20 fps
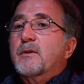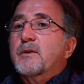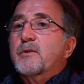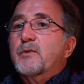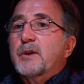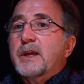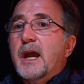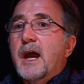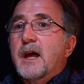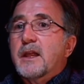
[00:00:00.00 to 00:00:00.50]

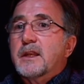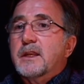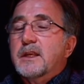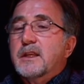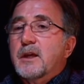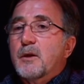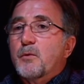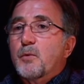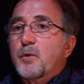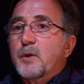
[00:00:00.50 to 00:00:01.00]
reality
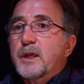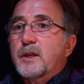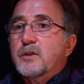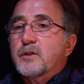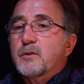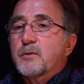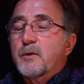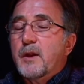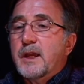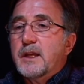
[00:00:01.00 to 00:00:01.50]
that we're
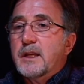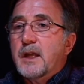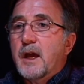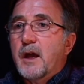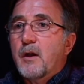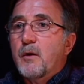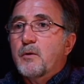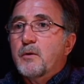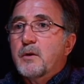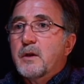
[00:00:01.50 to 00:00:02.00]
into right
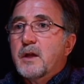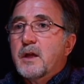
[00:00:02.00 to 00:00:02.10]
now.